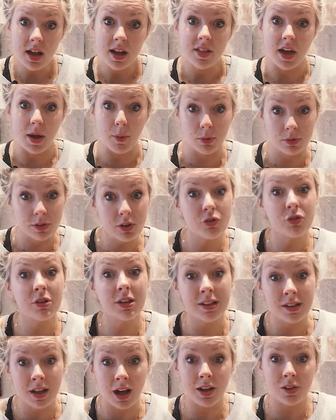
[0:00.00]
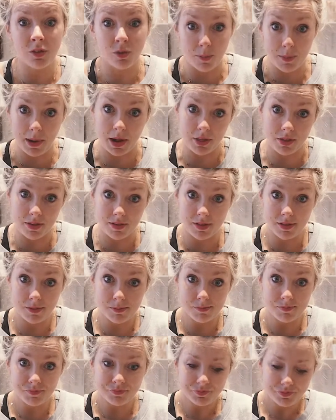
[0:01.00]
They will literally last for months.
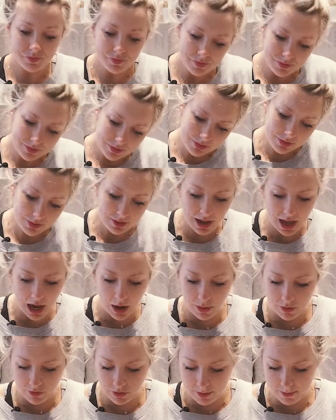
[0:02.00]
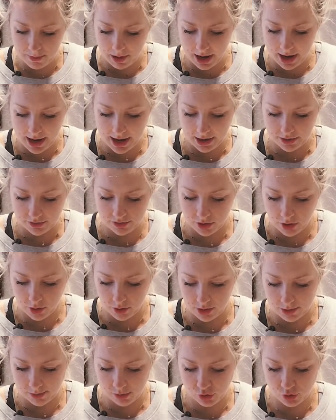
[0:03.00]
However, in my
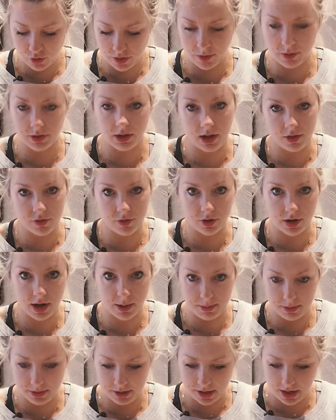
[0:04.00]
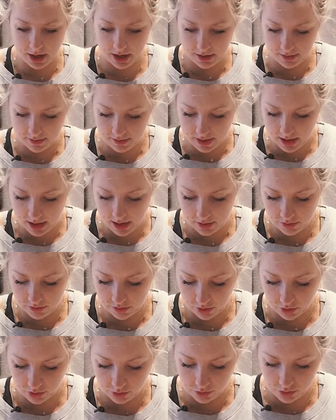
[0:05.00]
household, I'm sure they will last for a couple of days. They're
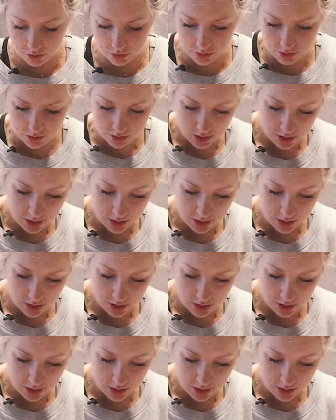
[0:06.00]
so good.